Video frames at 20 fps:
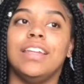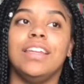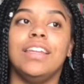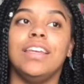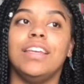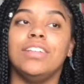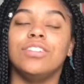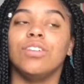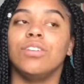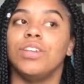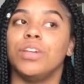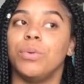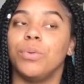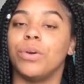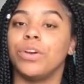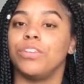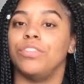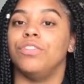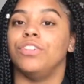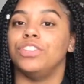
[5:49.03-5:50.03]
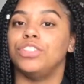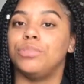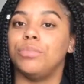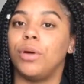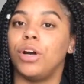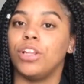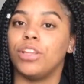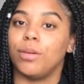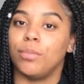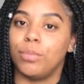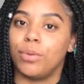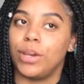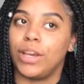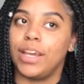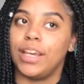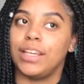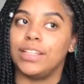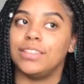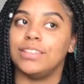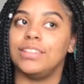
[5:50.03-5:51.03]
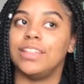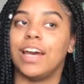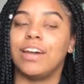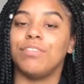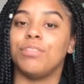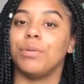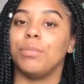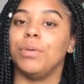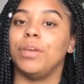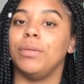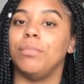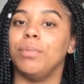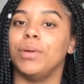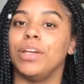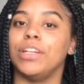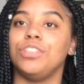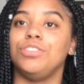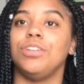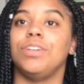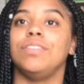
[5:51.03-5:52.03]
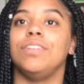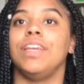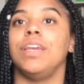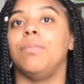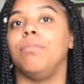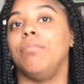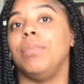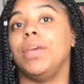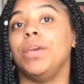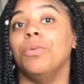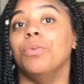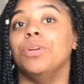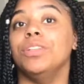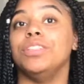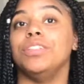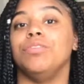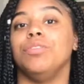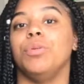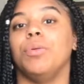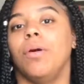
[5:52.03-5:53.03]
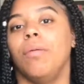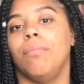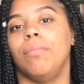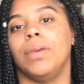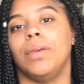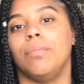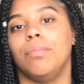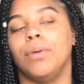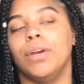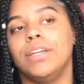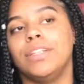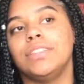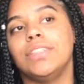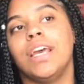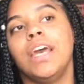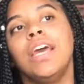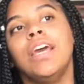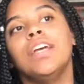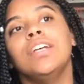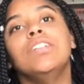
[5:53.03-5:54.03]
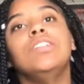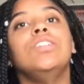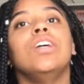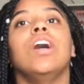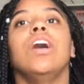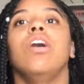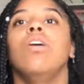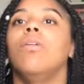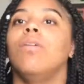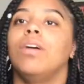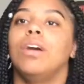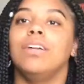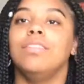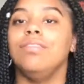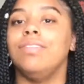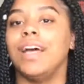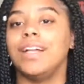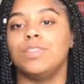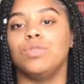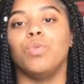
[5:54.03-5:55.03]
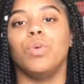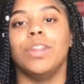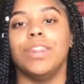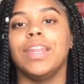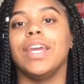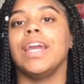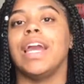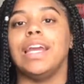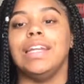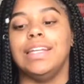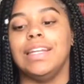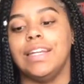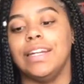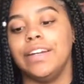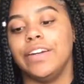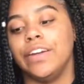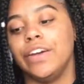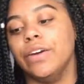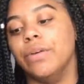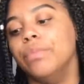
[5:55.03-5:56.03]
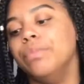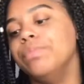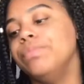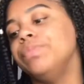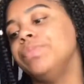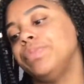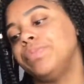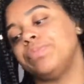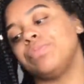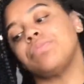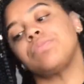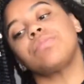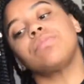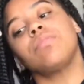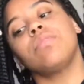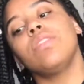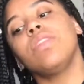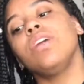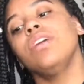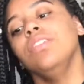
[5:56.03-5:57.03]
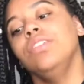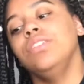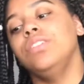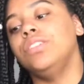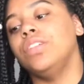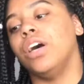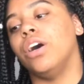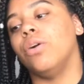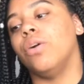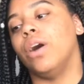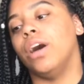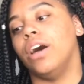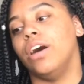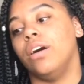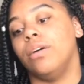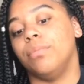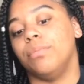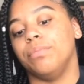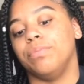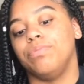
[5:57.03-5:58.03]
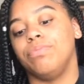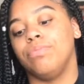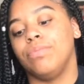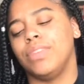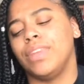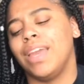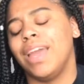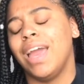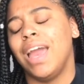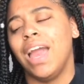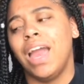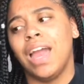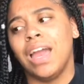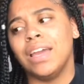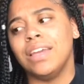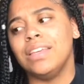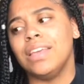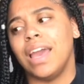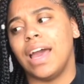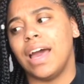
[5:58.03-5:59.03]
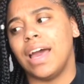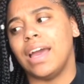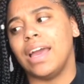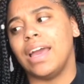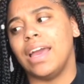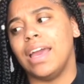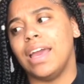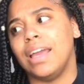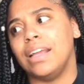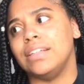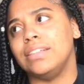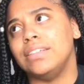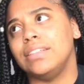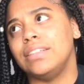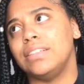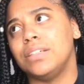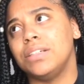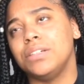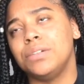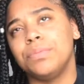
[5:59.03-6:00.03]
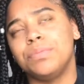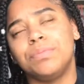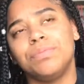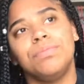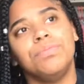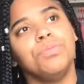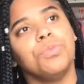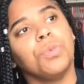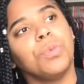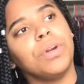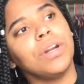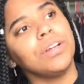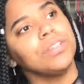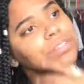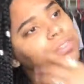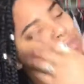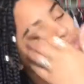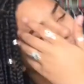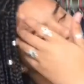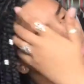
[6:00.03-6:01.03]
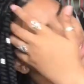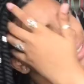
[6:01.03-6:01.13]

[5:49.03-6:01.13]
these only work for smaller braids, not for big braids. You have to get big ones if you want big braids. So that's one thing I didn't know. So yeah, and what else was I